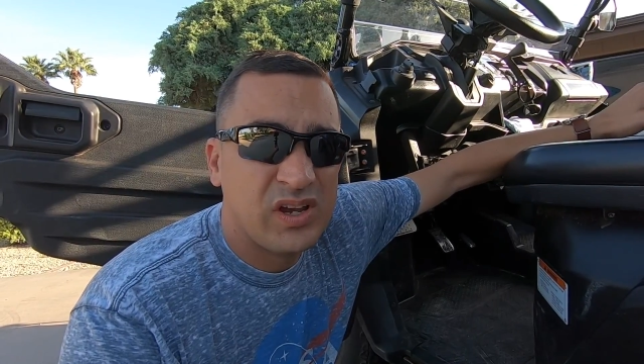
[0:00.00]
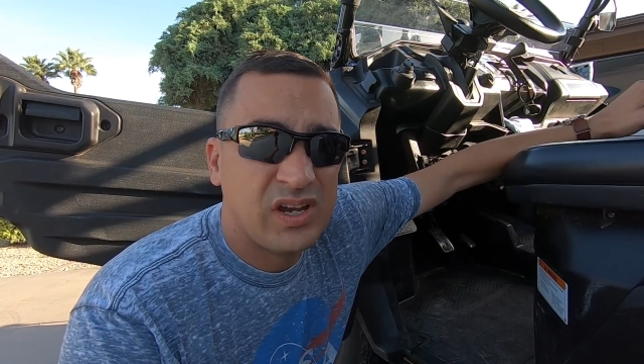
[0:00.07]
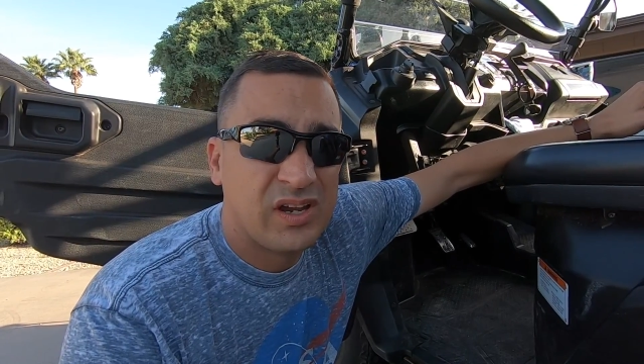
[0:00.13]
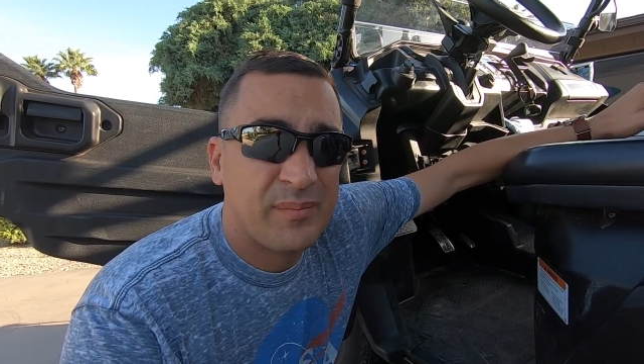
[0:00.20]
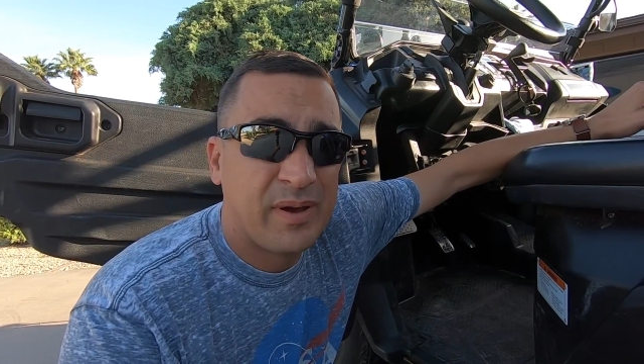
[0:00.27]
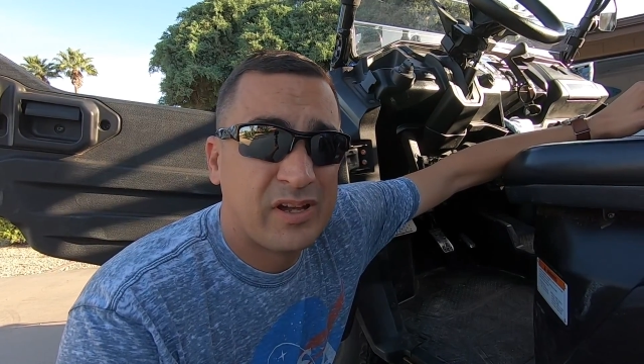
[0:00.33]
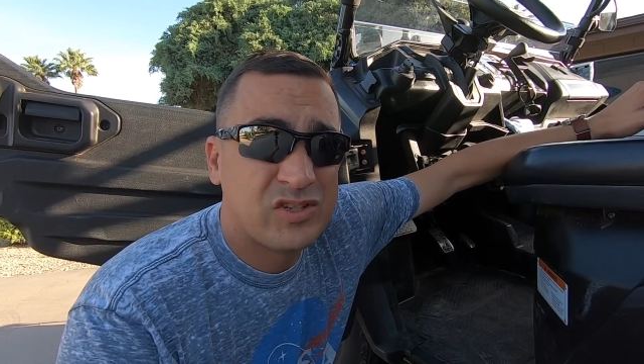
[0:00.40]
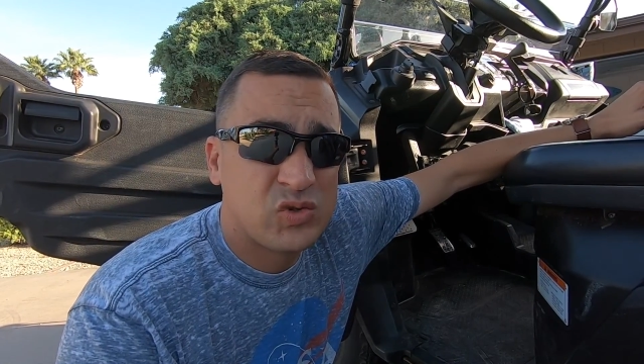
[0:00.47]

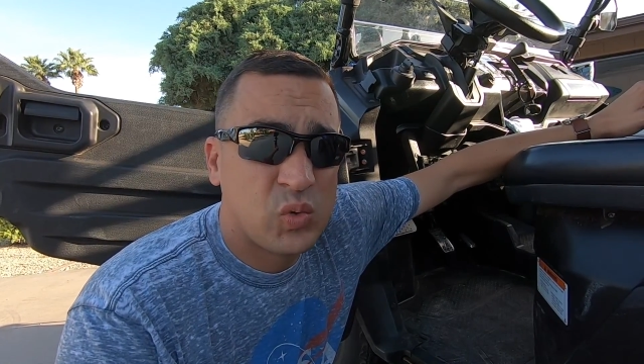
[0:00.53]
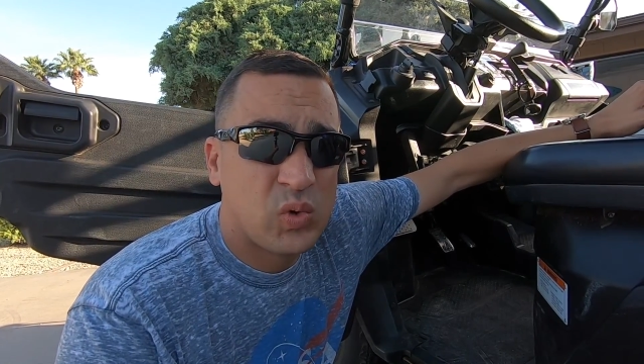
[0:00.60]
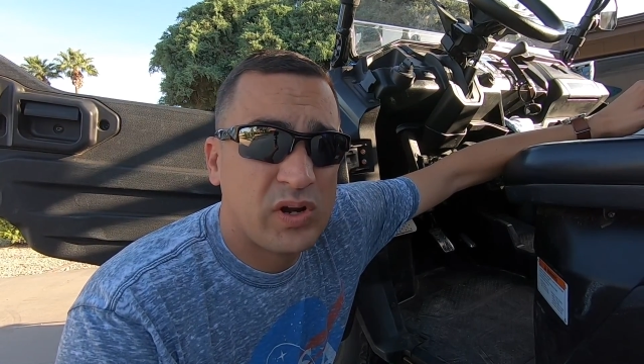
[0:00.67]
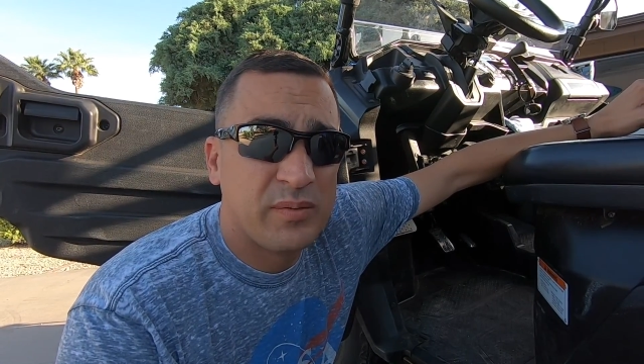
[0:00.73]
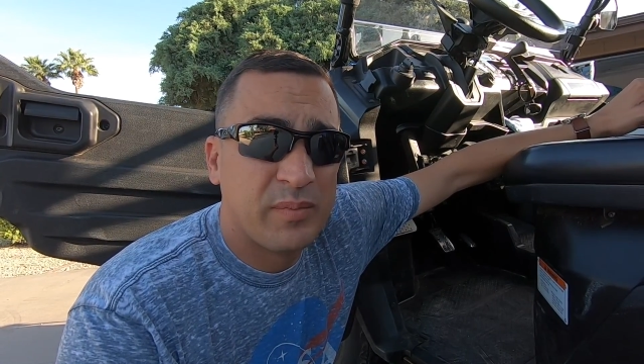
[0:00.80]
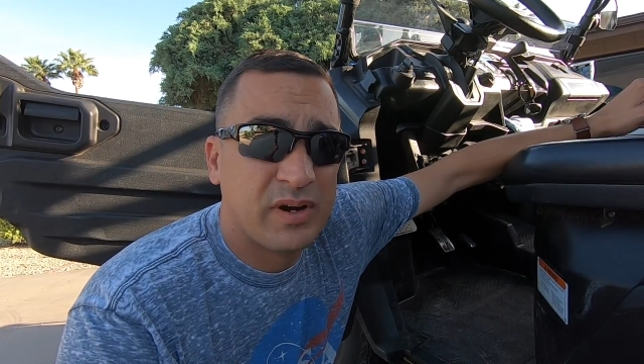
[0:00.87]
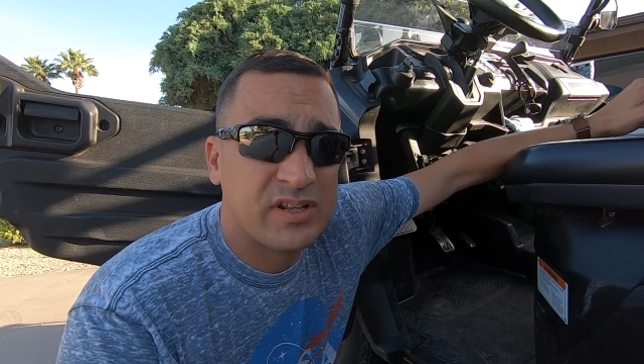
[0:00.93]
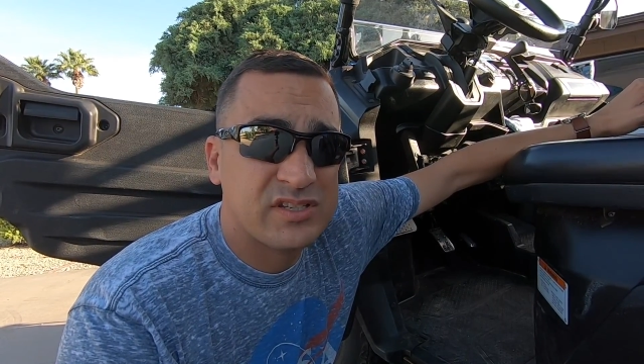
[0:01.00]
about 20
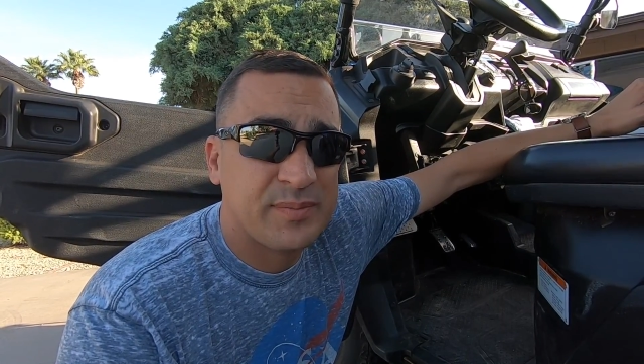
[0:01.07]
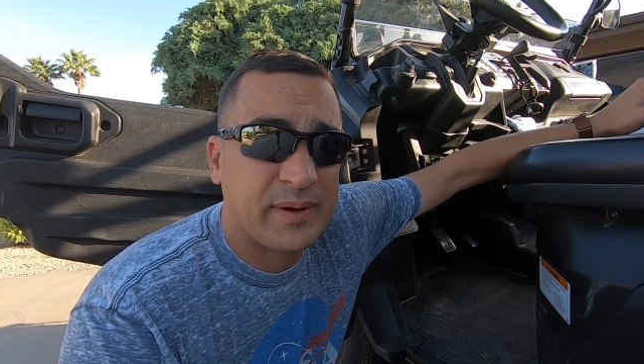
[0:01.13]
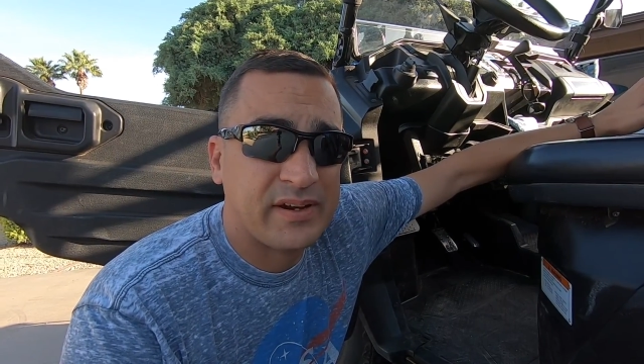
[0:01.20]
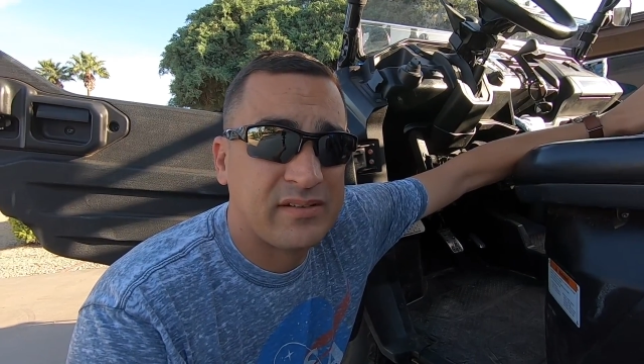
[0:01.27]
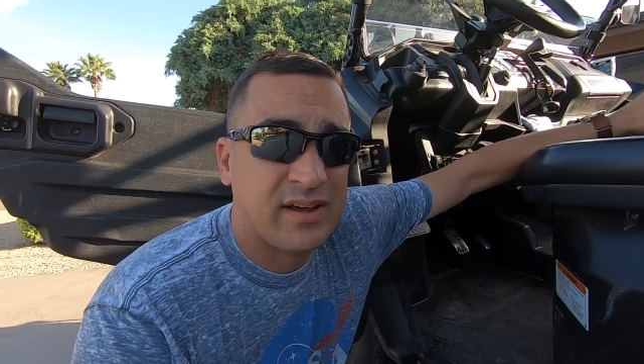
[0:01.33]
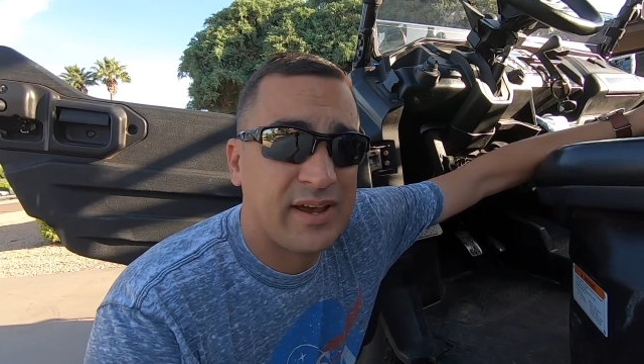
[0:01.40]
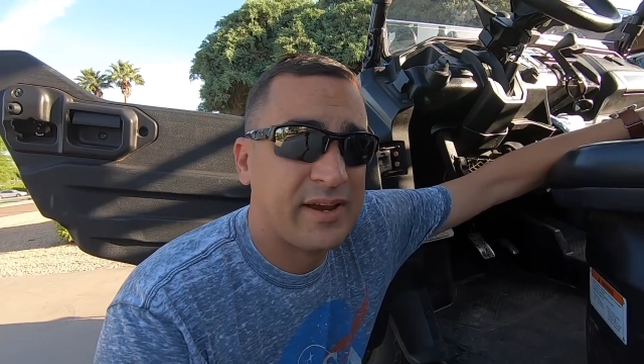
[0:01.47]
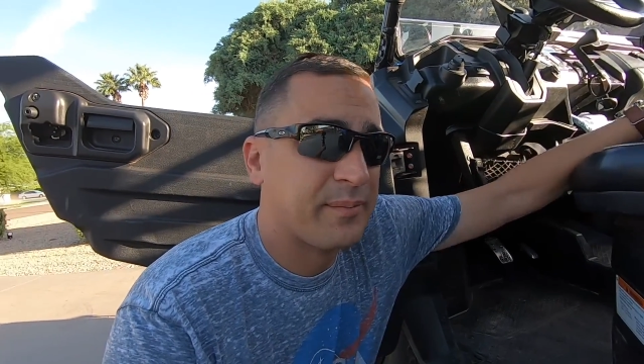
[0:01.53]
minutes of my
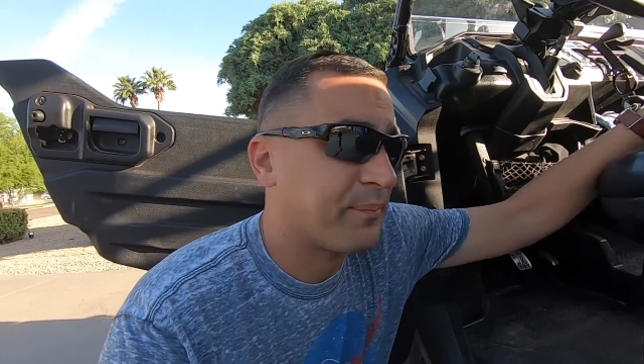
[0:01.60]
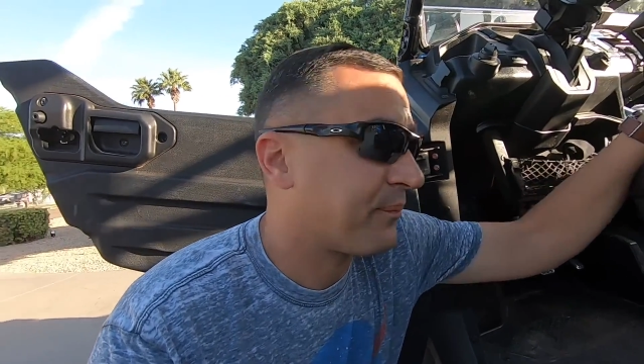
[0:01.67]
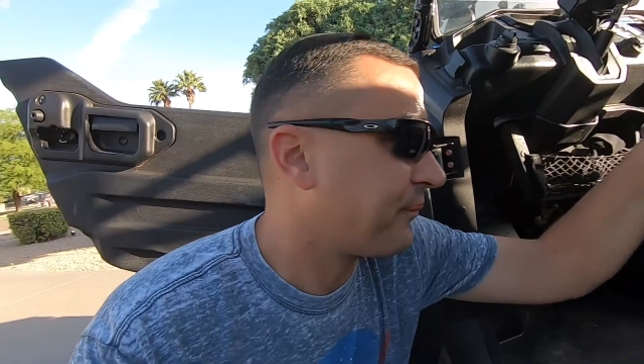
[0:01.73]
time.